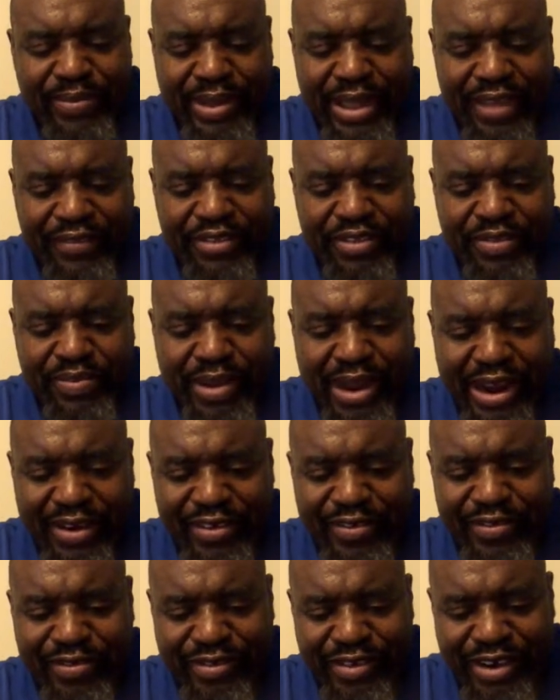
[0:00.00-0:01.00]
have to
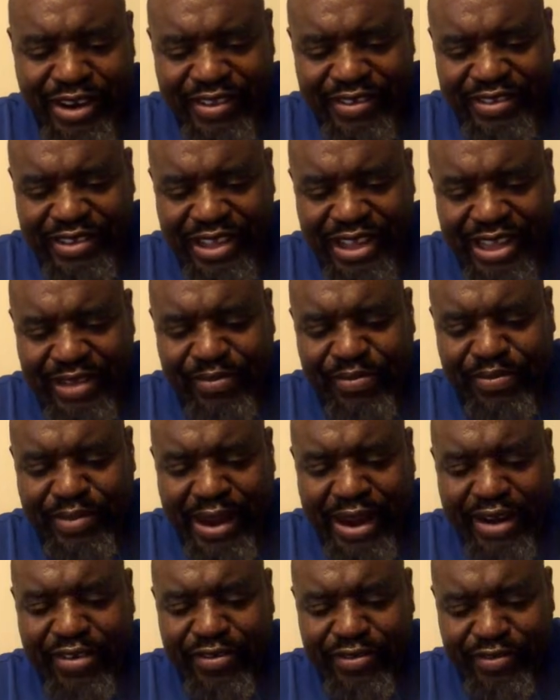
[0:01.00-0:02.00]
paraphrase that. I'm
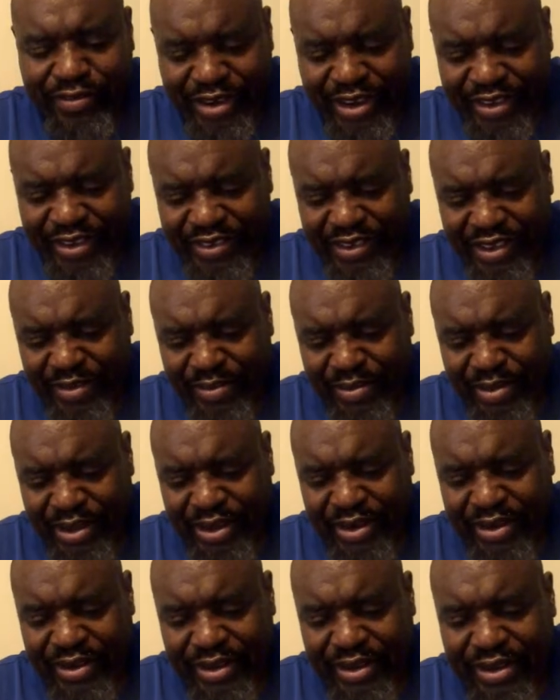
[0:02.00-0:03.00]
paraphrasing, but
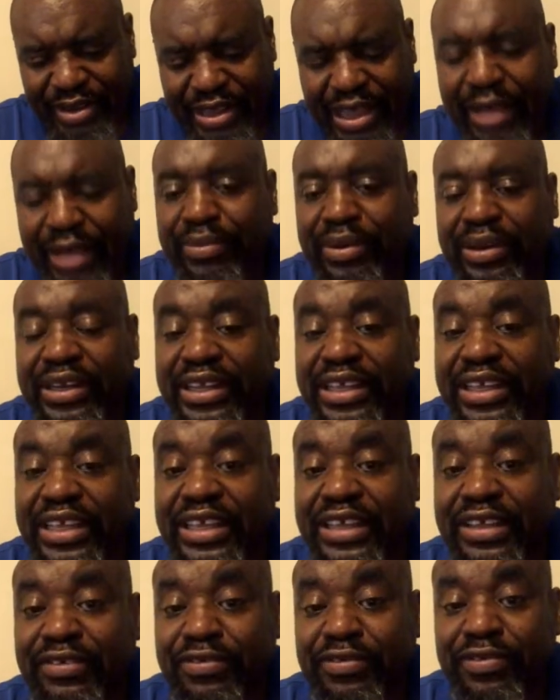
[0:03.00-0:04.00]
I
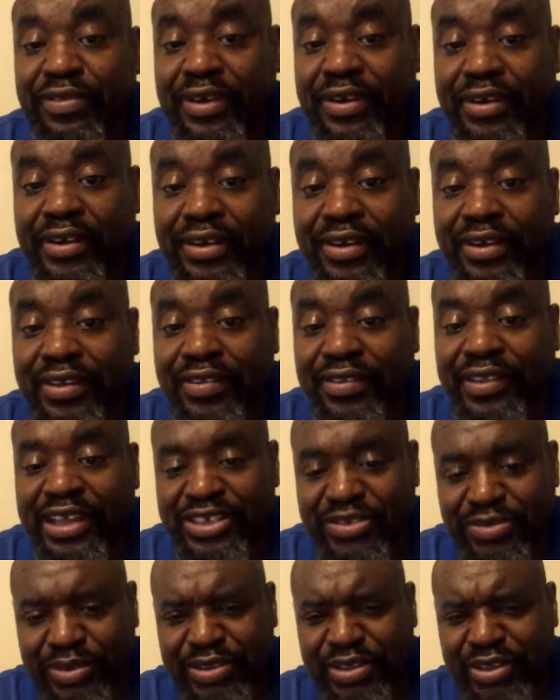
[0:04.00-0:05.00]
believe
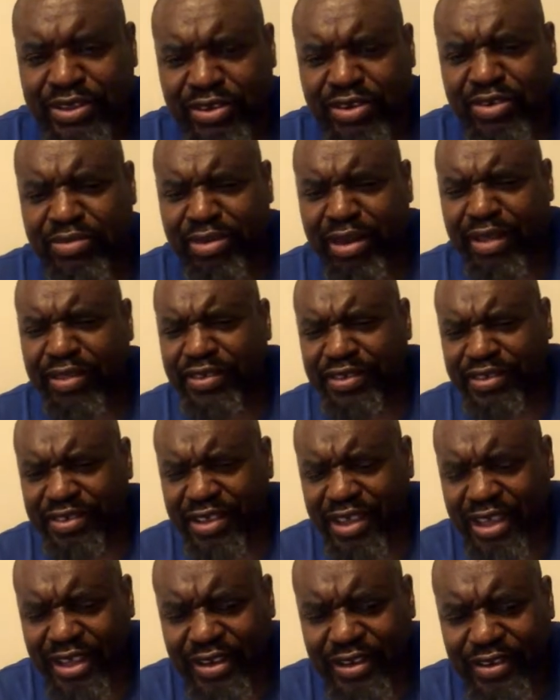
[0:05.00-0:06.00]
that's what the good brother
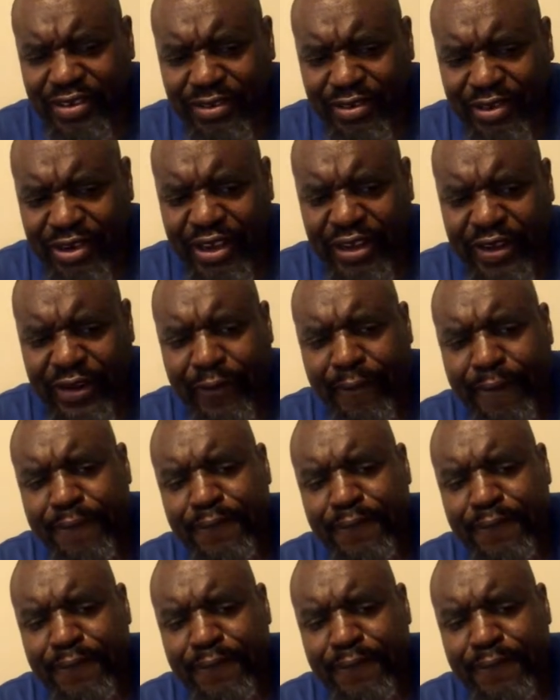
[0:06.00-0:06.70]
said, right?